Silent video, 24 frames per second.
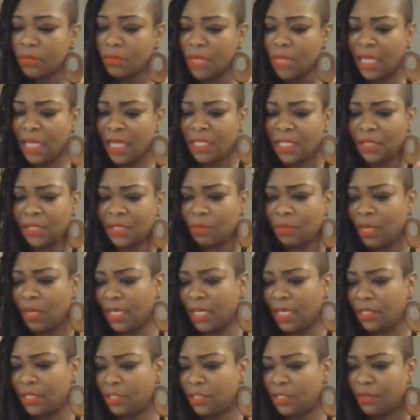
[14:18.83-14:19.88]
I just
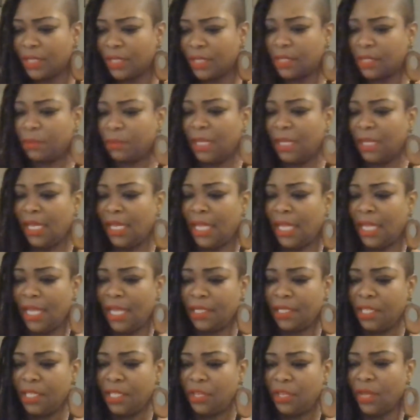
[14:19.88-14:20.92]
wanted to explain
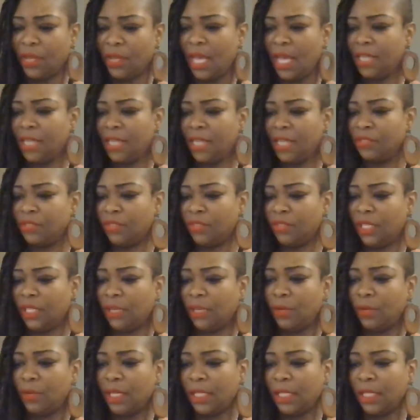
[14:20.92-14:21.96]
that to you guys really
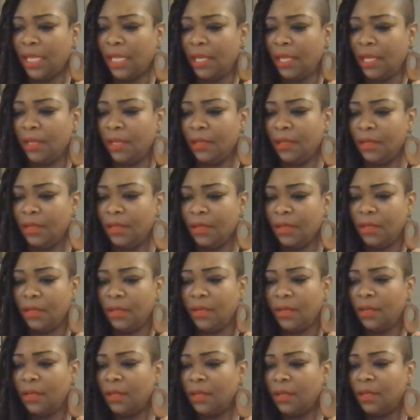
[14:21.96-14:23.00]
quickly.
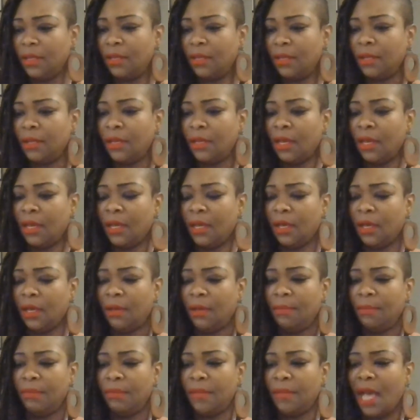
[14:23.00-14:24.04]

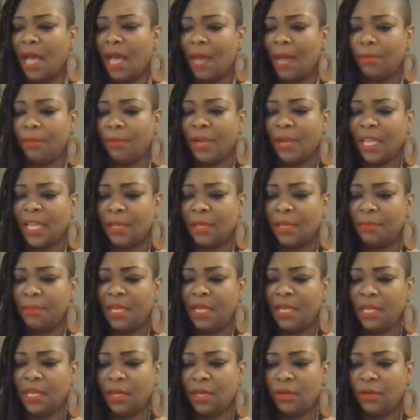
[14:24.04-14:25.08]
Abre
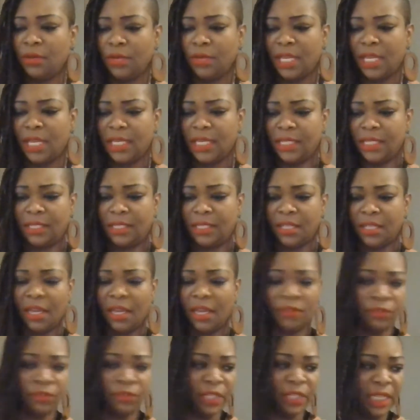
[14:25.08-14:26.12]
Camino is
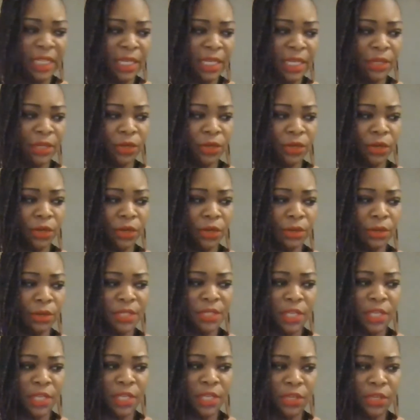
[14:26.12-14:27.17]
a really good herb
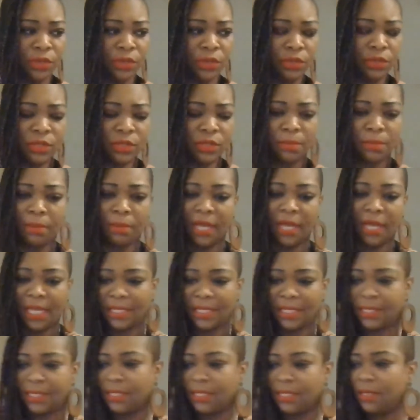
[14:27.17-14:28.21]
to use,
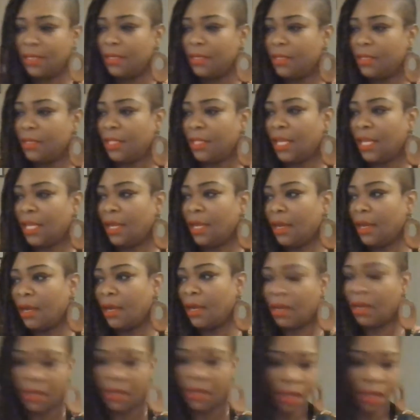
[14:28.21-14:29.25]
but
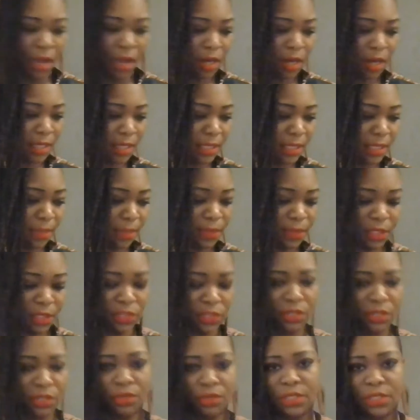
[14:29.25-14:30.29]
there are
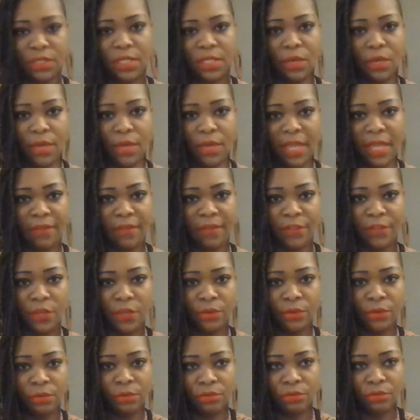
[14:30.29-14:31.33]
substitutes. So if
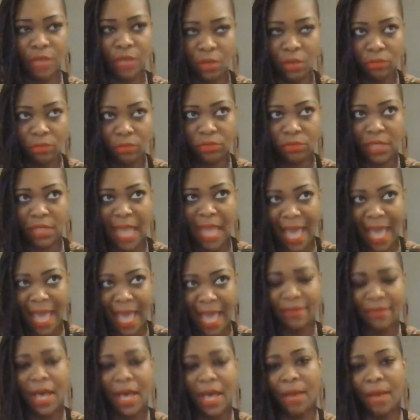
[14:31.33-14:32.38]
you don't
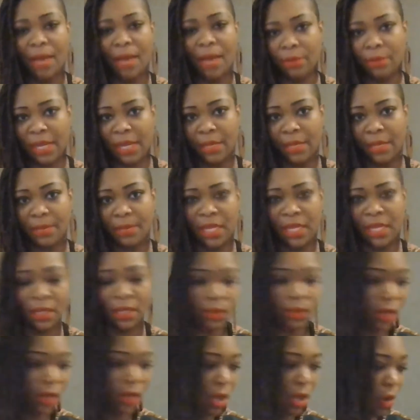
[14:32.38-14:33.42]
have Abre Camino,
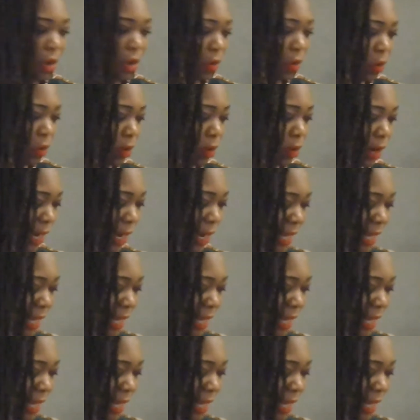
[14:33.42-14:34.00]
or